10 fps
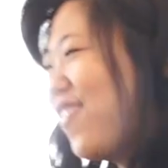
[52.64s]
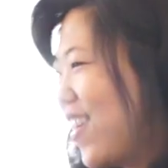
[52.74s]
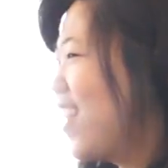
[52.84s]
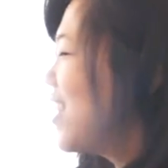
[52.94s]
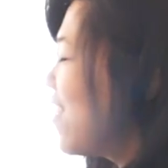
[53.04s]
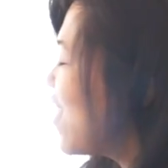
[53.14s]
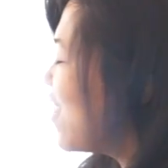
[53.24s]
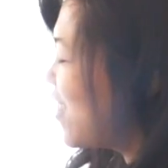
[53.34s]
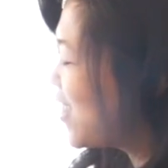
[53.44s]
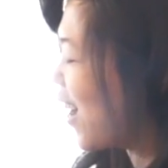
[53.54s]
For those of
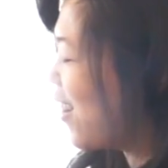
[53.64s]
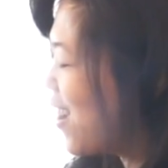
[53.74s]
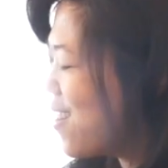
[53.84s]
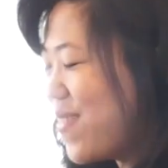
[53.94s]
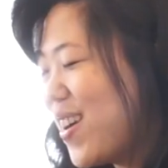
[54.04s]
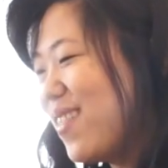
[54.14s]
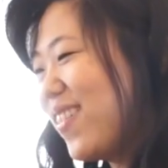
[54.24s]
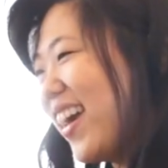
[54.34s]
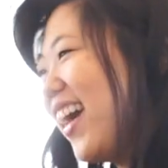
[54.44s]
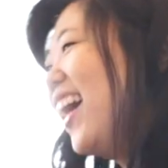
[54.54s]
you who don't know
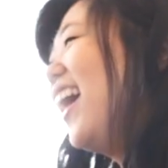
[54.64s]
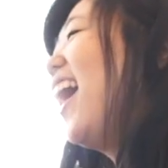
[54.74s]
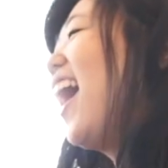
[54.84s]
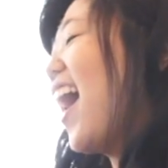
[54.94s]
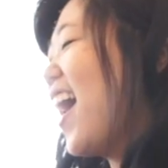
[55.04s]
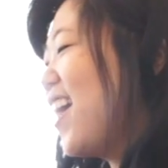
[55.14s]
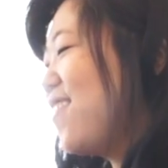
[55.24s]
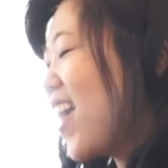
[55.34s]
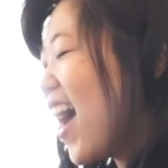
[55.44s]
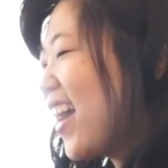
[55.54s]
Burnaby.
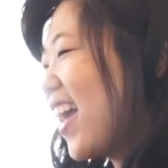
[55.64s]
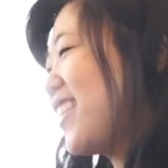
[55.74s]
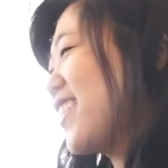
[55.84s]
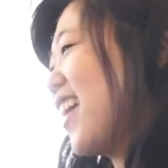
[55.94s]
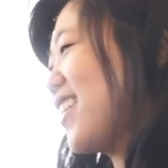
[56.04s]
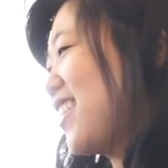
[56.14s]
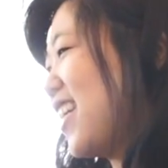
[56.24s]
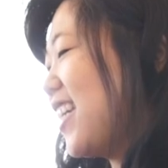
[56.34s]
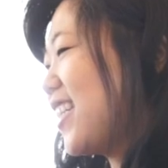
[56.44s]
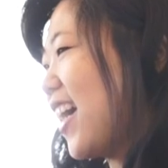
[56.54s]
Yeah, and I just got to
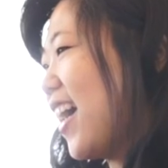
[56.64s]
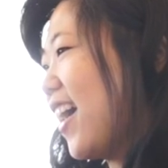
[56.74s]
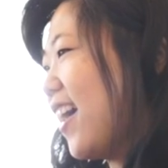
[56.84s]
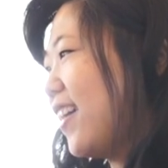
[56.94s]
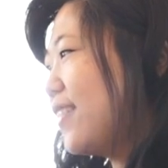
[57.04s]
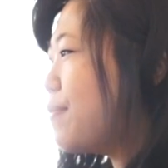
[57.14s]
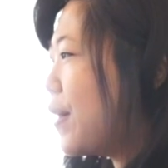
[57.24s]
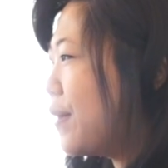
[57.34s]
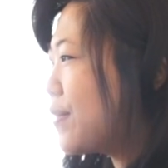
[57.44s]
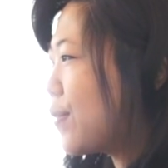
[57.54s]
teach
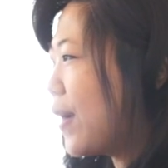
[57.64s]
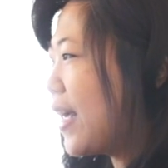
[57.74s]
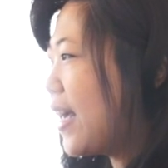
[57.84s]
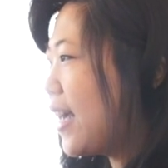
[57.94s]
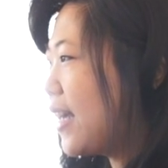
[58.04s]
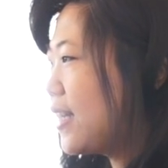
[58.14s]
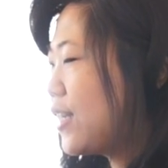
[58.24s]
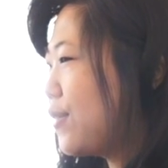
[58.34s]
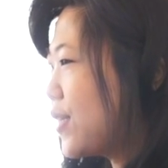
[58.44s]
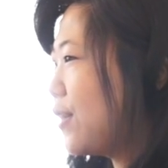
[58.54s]
about
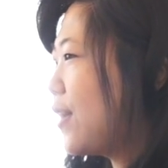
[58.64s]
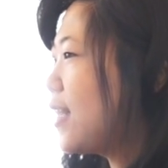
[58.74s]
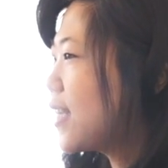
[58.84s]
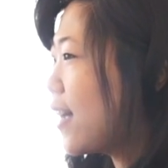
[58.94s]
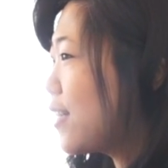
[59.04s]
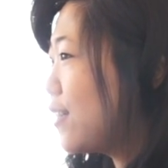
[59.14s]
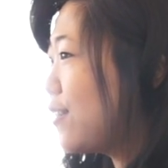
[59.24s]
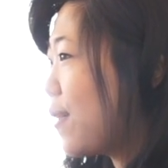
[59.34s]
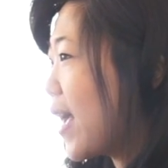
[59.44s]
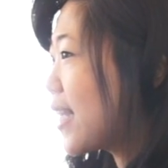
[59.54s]
22 students how
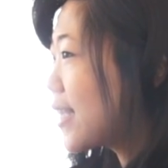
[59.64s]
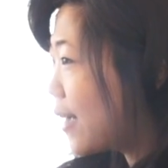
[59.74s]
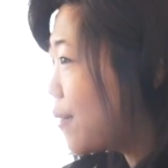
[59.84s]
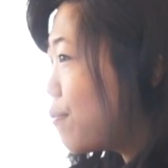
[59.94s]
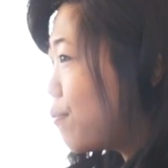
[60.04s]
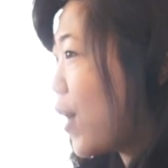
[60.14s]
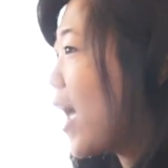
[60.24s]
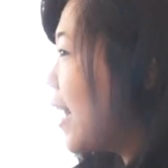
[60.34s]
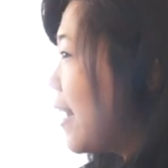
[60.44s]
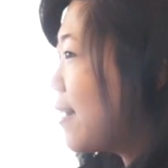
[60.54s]
to make some
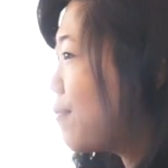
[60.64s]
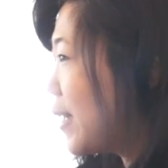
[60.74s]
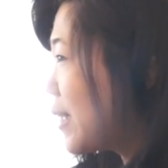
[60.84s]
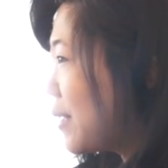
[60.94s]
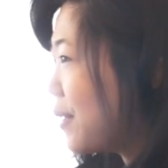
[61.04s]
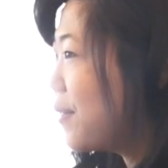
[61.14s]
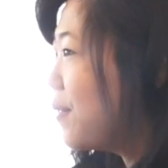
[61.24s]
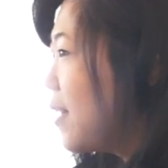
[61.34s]
bread and pizza dough,